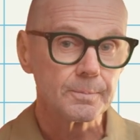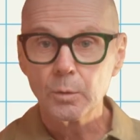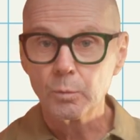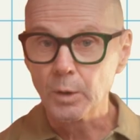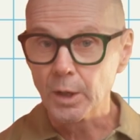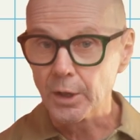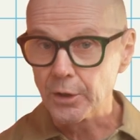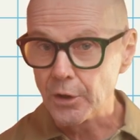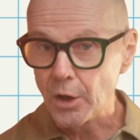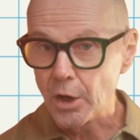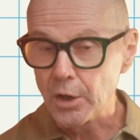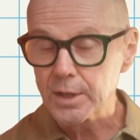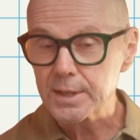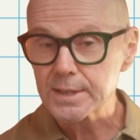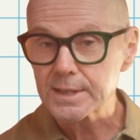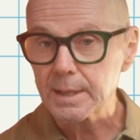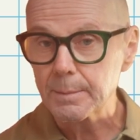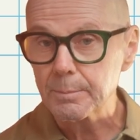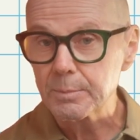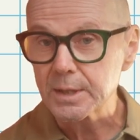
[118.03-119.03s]
We'll notice
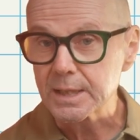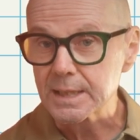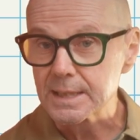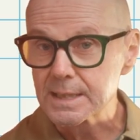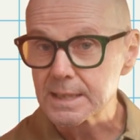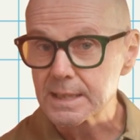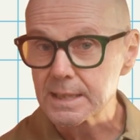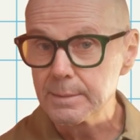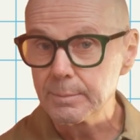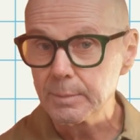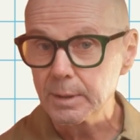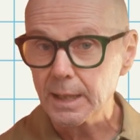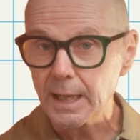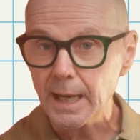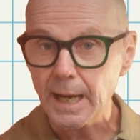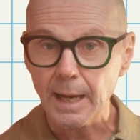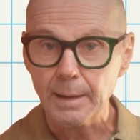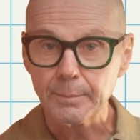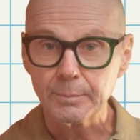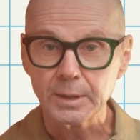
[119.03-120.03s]
something similar
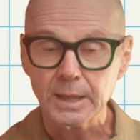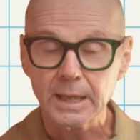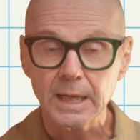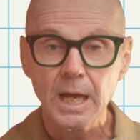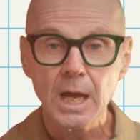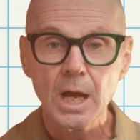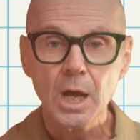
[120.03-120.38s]
happening